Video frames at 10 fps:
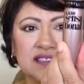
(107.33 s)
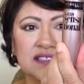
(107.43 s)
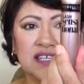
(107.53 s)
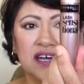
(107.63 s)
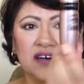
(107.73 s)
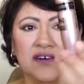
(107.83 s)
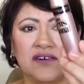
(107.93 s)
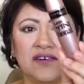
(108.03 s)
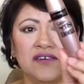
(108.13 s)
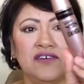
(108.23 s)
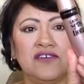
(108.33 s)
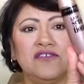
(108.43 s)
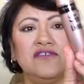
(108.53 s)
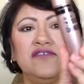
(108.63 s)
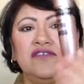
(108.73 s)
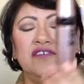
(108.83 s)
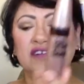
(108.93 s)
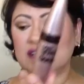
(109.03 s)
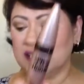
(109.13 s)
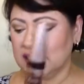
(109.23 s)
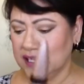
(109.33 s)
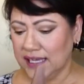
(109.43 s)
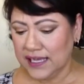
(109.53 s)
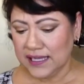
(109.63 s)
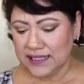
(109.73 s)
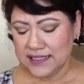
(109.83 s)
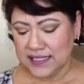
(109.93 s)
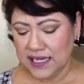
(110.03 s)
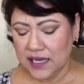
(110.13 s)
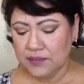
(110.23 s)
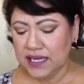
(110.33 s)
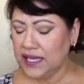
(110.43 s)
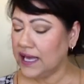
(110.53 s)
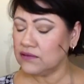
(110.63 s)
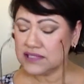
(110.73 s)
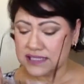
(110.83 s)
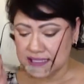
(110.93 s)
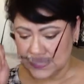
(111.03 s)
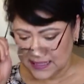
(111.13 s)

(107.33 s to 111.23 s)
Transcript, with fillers: So, and let's see, how many ounces